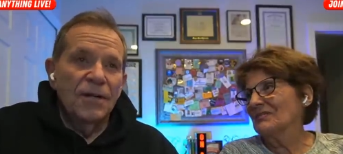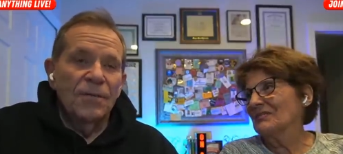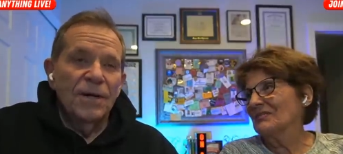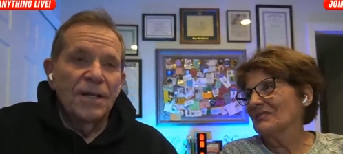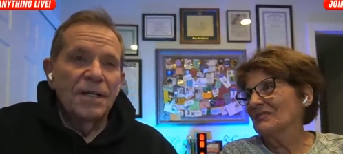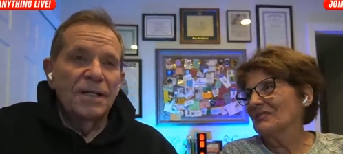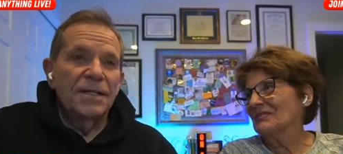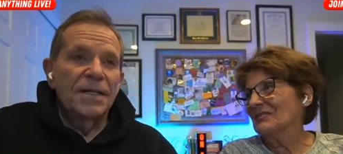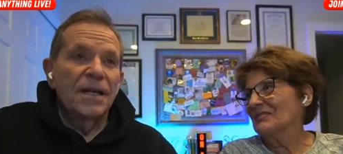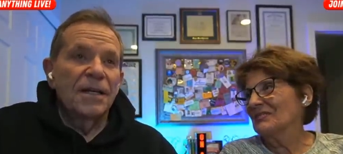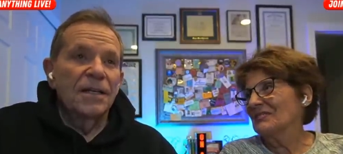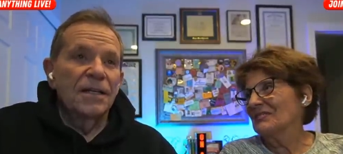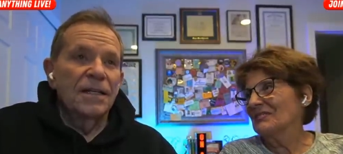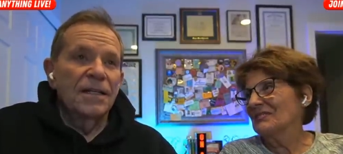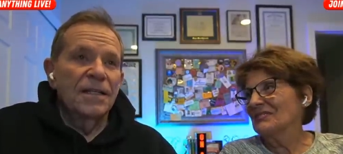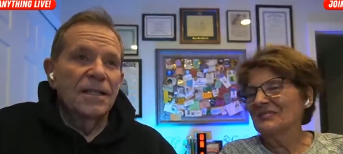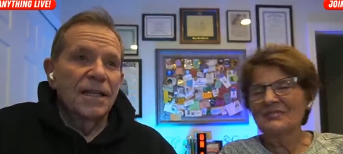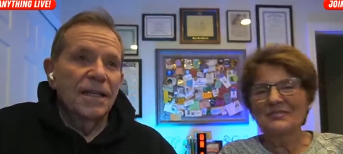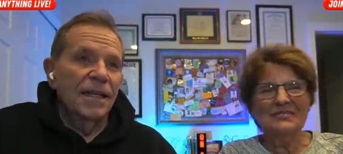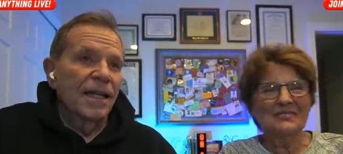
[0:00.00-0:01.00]
Speaker 1: want you to tell
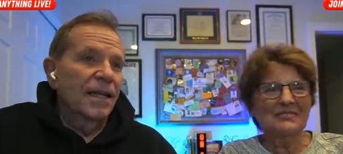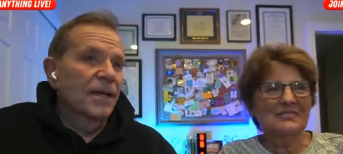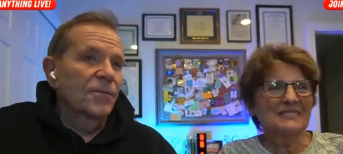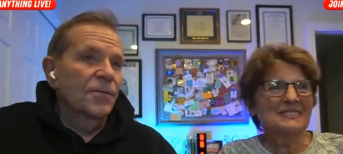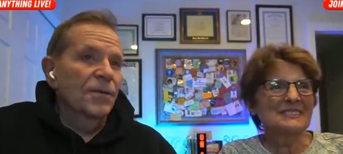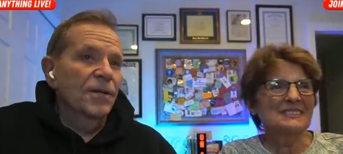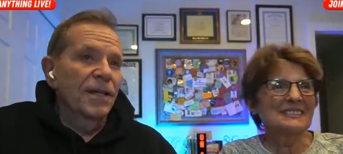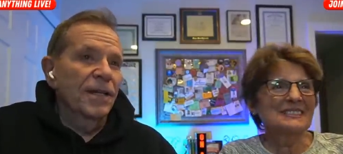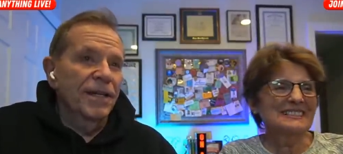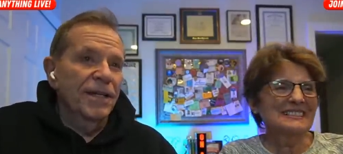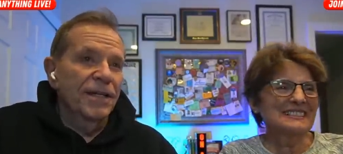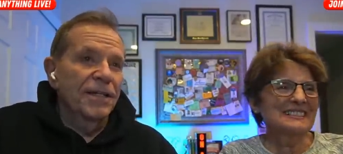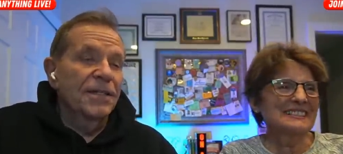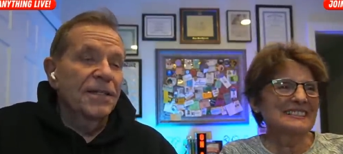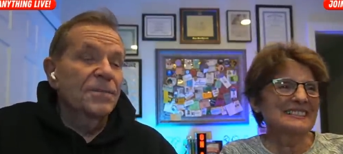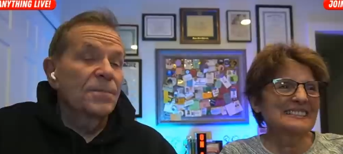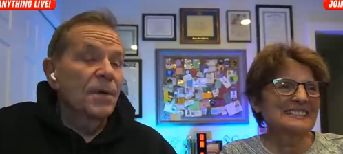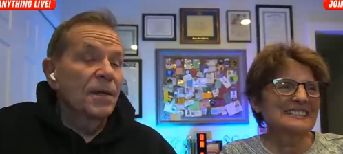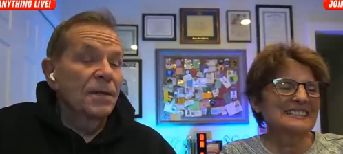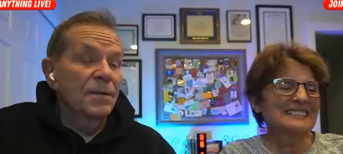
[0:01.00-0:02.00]
anything like it really
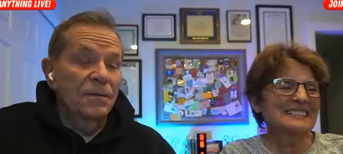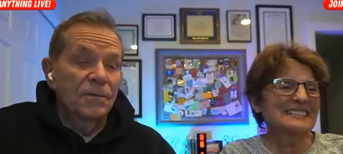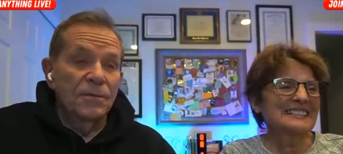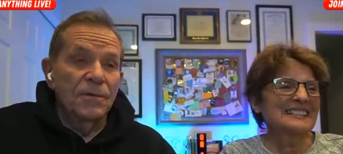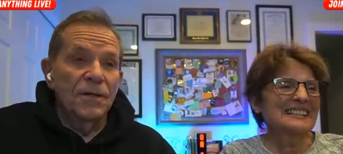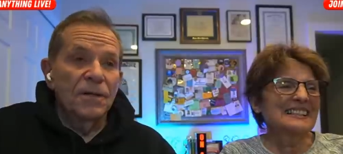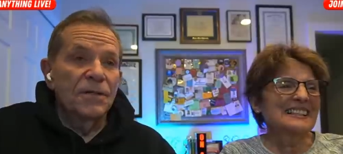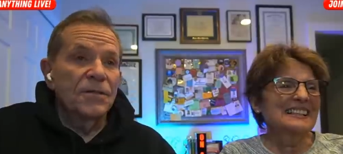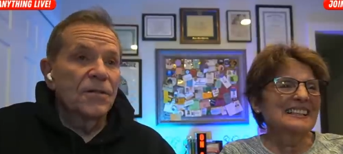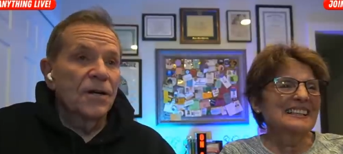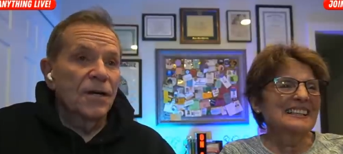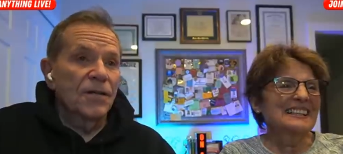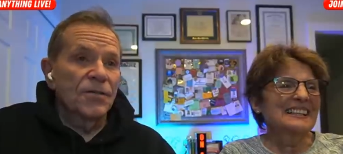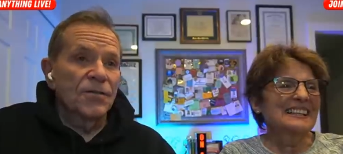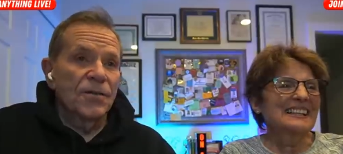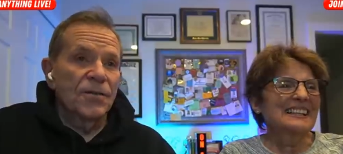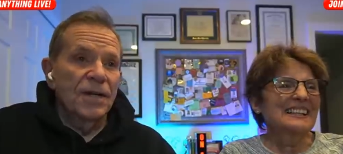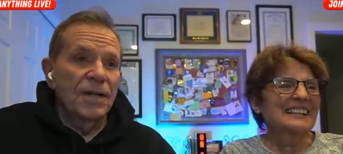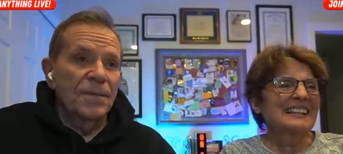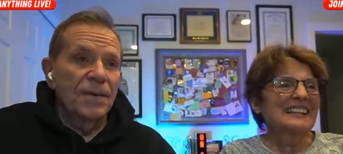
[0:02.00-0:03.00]
is, but we're going to talk
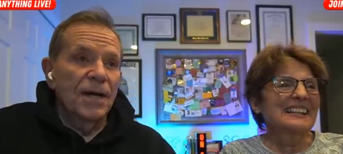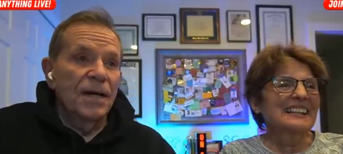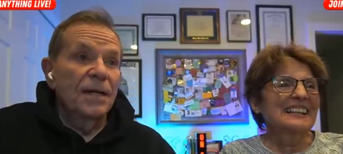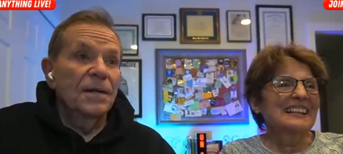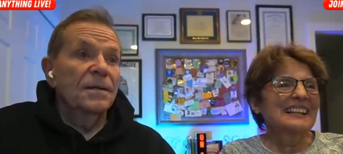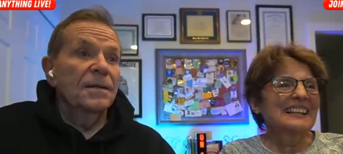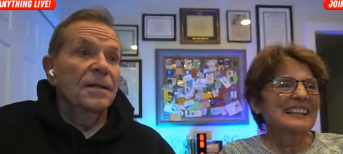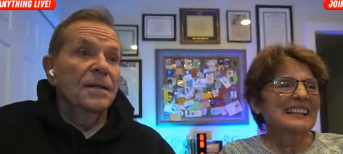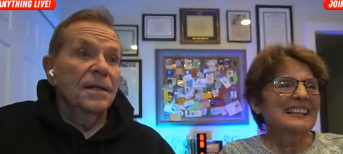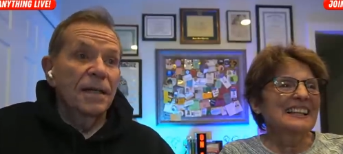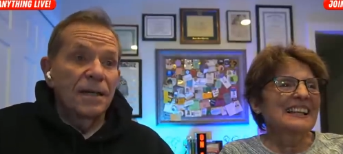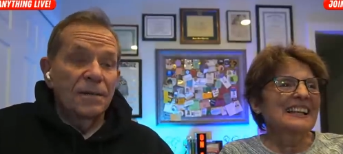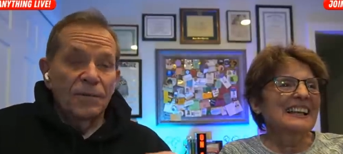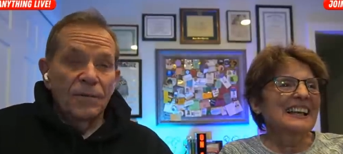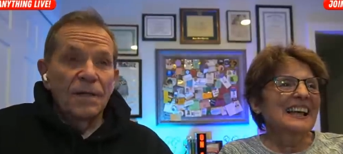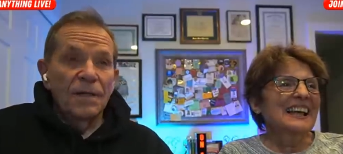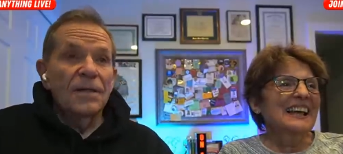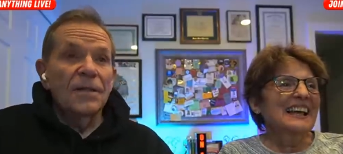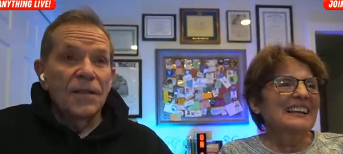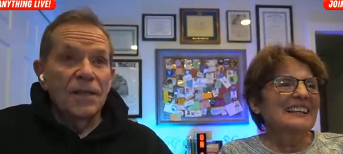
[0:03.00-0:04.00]
straight about it. And
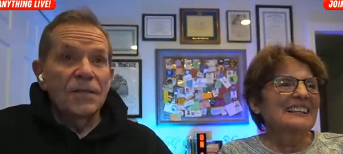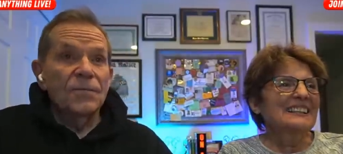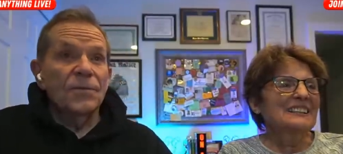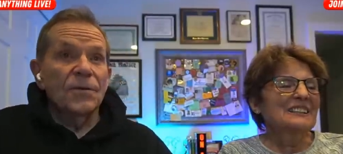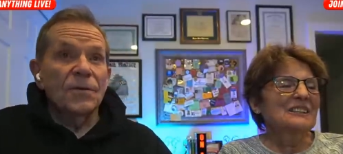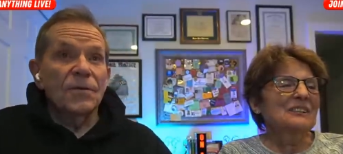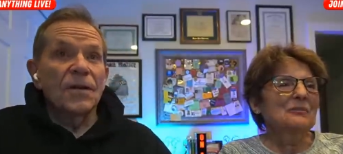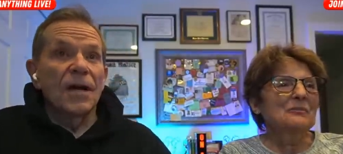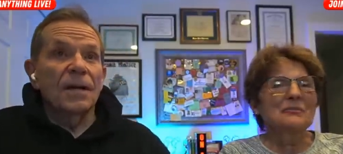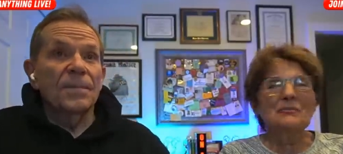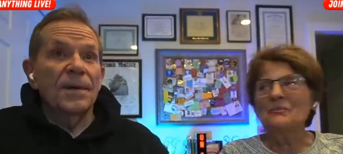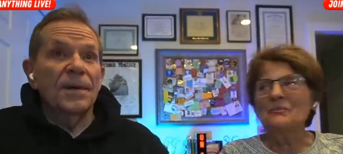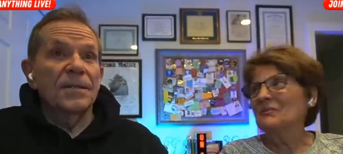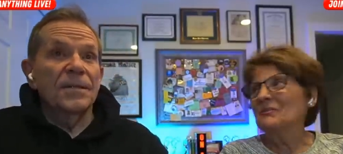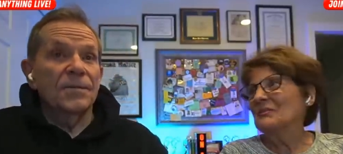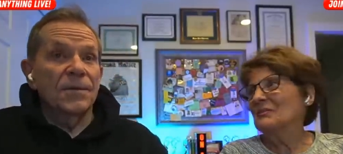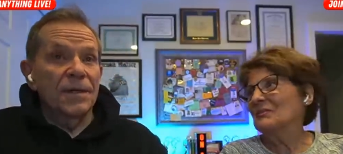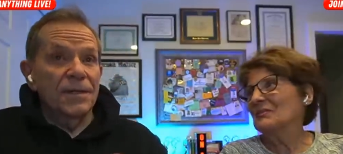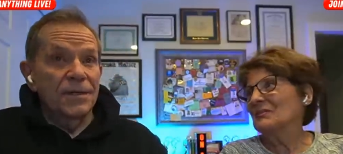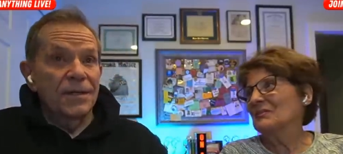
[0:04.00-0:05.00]
one of the things we're going to talk about
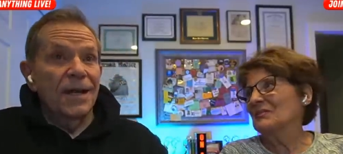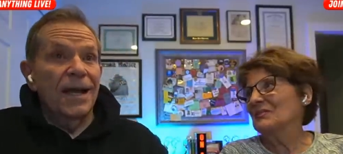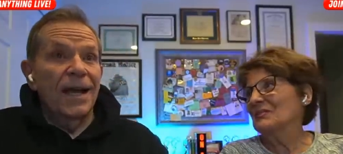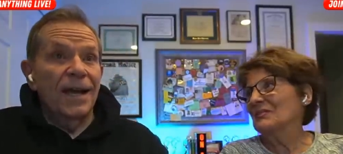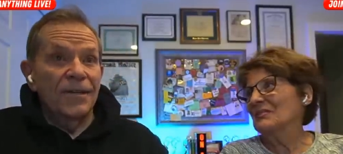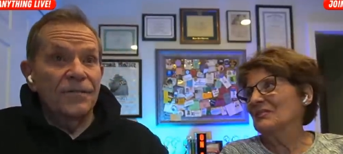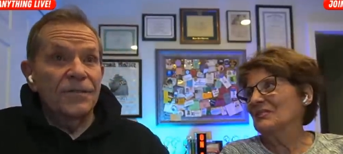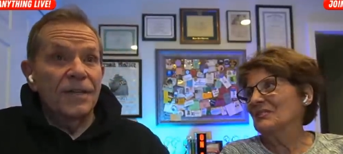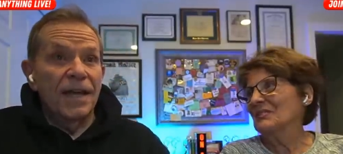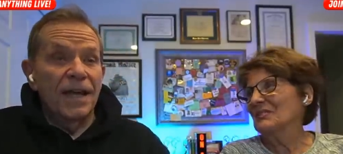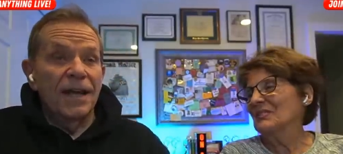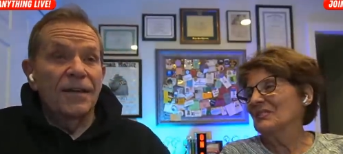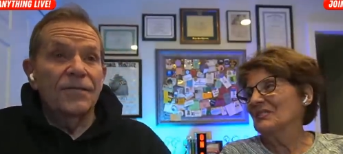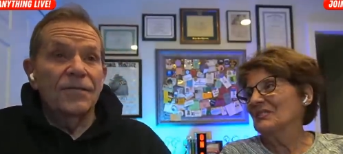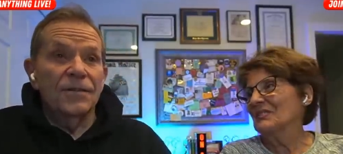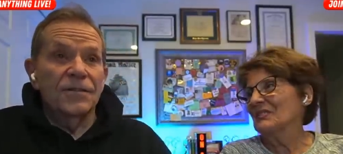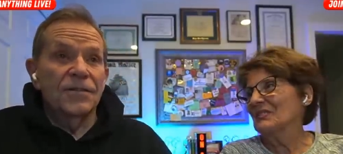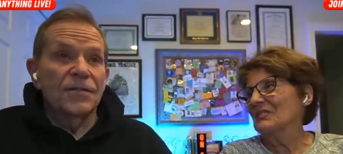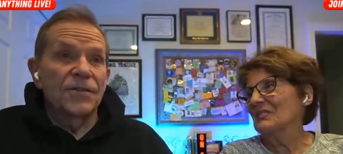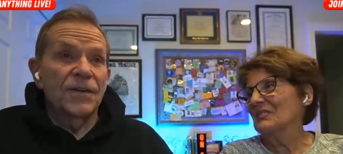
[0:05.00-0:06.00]
is why you have to have
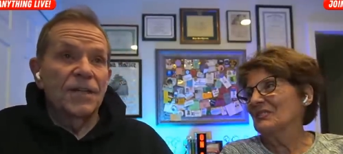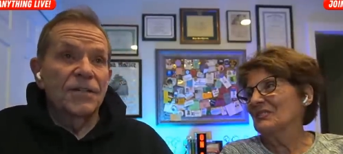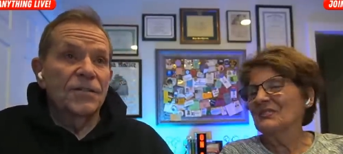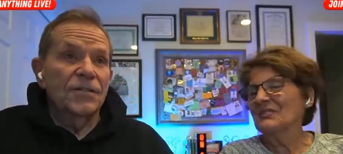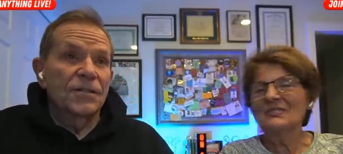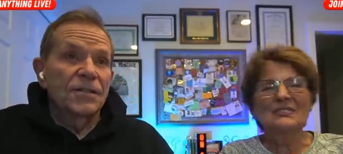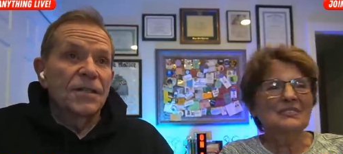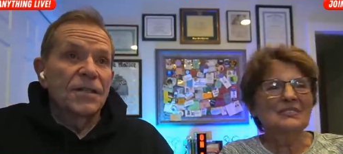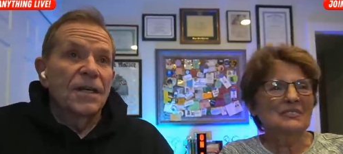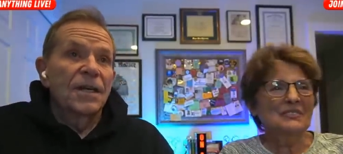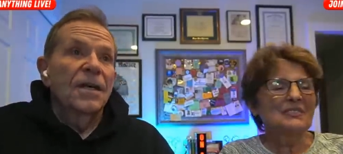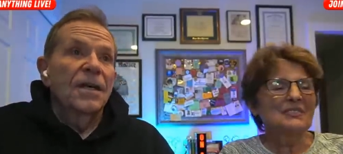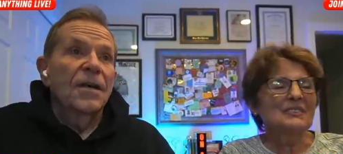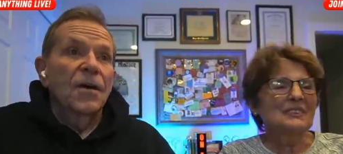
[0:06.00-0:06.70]
reservations.